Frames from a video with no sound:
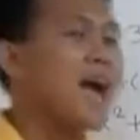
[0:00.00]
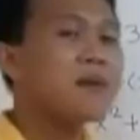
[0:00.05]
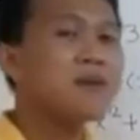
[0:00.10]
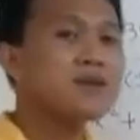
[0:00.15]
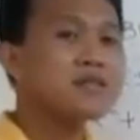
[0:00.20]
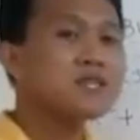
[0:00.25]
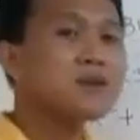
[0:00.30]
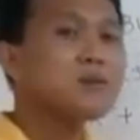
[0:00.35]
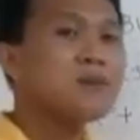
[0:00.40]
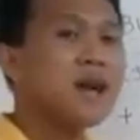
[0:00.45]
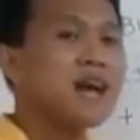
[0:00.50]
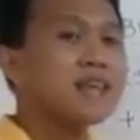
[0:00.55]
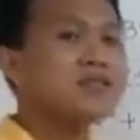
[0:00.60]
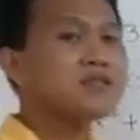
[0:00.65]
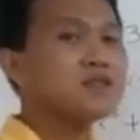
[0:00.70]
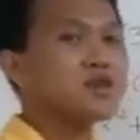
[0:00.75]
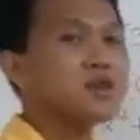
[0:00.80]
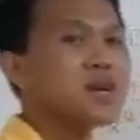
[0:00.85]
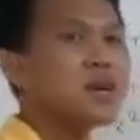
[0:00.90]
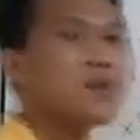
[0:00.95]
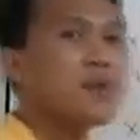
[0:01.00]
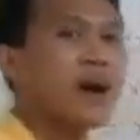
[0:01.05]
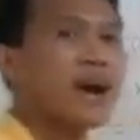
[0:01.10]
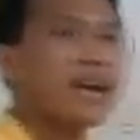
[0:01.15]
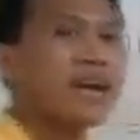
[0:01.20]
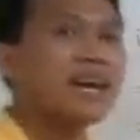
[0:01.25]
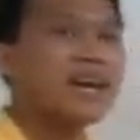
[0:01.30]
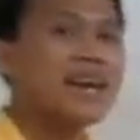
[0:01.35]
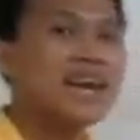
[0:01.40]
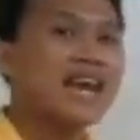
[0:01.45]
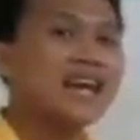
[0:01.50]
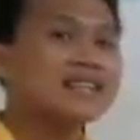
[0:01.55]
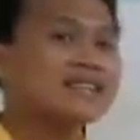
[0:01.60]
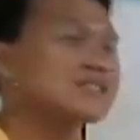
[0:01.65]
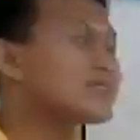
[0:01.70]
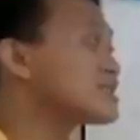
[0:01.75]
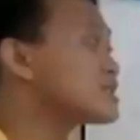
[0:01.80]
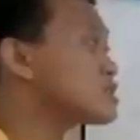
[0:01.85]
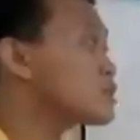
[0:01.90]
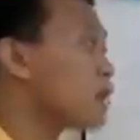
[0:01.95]
multiplied to 3y, it's
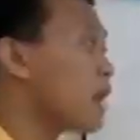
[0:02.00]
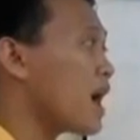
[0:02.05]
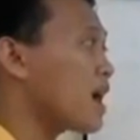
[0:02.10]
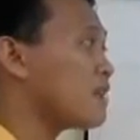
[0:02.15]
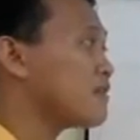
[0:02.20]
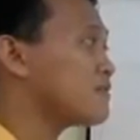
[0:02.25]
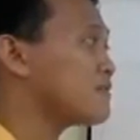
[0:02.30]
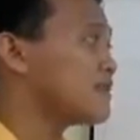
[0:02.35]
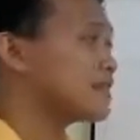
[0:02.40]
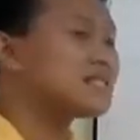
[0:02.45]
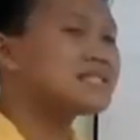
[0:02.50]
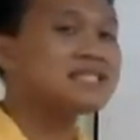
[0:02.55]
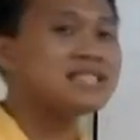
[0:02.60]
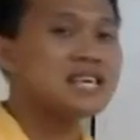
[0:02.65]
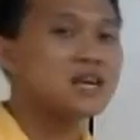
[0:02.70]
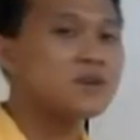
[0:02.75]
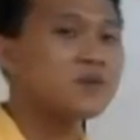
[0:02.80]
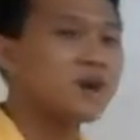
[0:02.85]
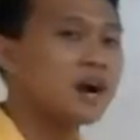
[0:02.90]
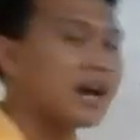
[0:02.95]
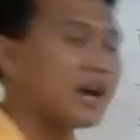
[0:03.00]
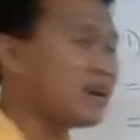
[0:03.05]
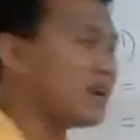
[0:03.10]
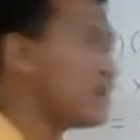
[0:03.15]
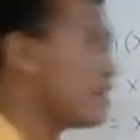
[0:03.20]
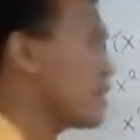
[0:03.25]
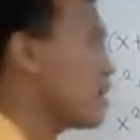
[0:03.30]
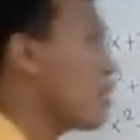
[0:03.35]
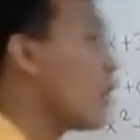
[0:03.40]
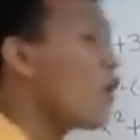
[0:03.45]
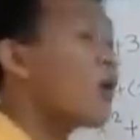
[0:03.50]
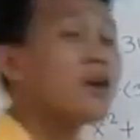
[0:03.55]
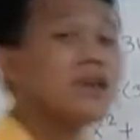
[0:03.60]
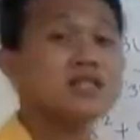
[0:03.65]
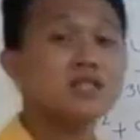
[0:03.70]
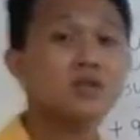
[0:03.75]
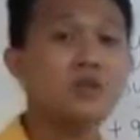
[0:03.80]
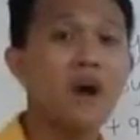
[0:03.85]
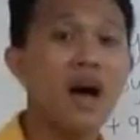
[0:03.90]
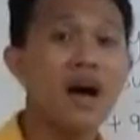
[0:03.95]
12zy, or
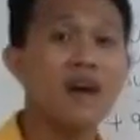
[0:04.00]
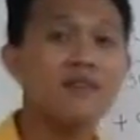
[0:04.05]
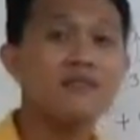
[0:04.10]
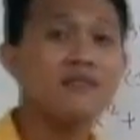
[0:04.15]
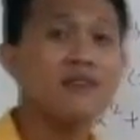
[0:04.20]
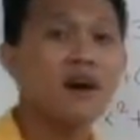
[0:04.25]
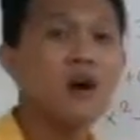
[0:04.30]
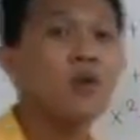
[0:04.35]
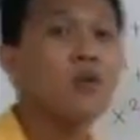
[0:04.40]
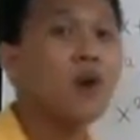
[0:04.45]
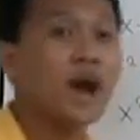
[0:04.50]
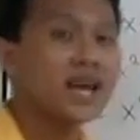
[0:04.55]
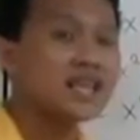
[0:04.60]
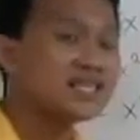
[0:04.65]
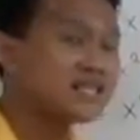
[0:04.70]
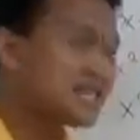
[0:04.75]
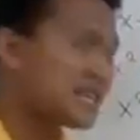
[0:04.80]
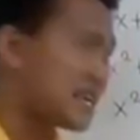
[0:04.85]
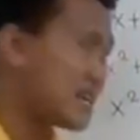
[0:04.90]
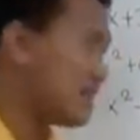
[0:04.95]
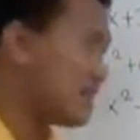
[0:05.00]
12yz.